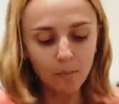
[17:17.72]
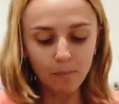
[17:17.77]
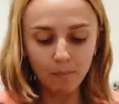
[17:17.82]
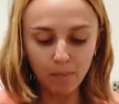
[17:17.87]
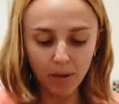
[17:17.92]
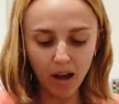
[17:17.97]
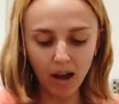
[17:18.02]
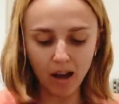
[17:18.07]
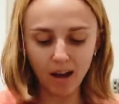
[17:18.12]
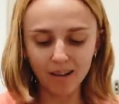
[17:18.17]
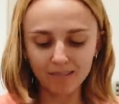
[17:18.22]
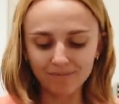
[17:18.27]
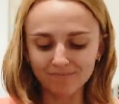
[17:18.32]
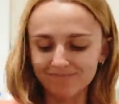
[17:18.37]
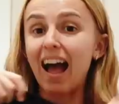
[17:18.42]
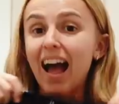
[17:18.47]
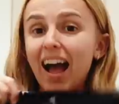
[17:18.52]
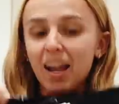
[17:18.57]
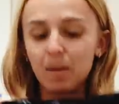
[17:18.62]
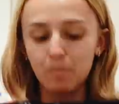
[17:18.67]
but
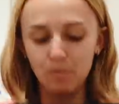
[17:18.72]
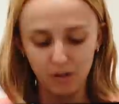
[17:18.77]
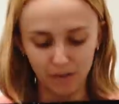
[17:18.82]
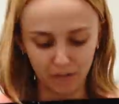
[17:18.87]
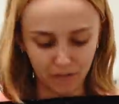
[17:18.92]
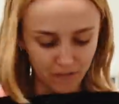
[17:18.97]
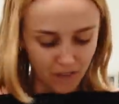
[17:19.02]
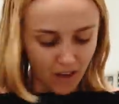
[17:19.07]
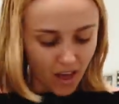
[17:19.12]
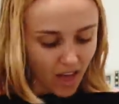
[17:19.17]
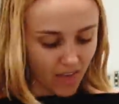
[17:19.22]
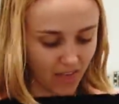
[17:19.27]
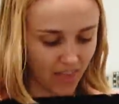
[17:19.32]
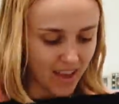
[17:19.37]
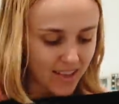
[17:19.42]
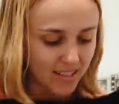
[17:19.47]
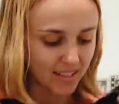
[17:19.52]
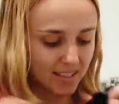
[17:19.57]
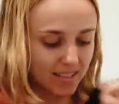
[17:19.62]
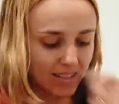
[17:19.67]
I prefer
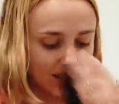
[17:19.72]
this.